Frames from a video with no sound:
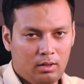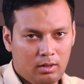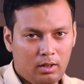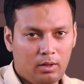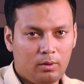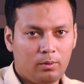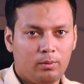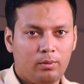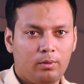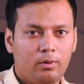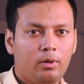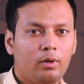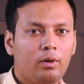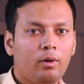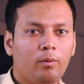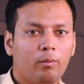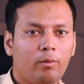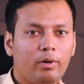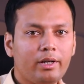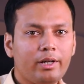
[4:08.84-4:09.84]
Now,
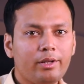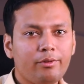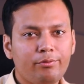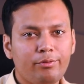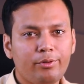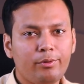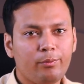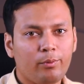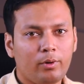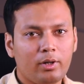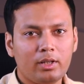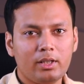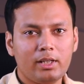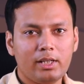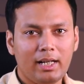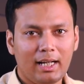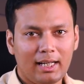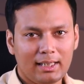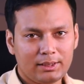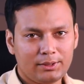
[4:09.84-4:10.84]
what if we want the
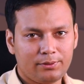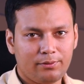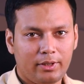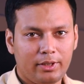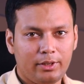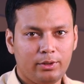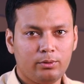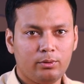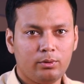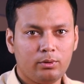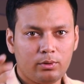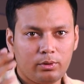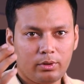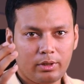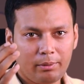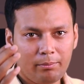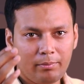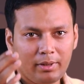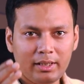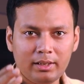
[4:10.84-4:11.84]
last value to
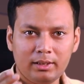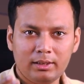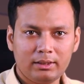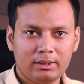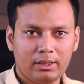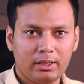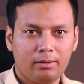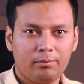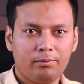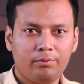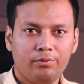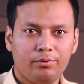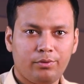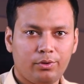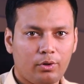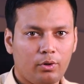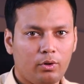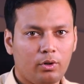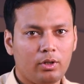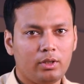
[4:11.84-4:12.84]
remain the same
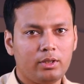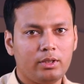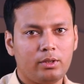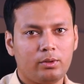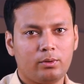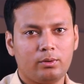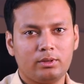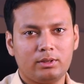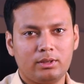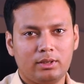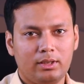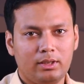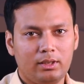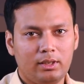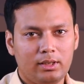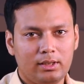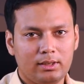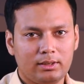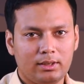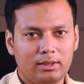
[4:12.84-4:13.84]
for all the rows in
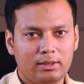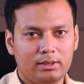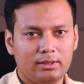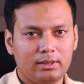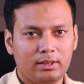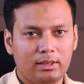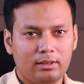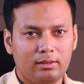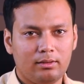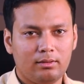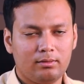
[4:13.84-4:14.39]
the result cell?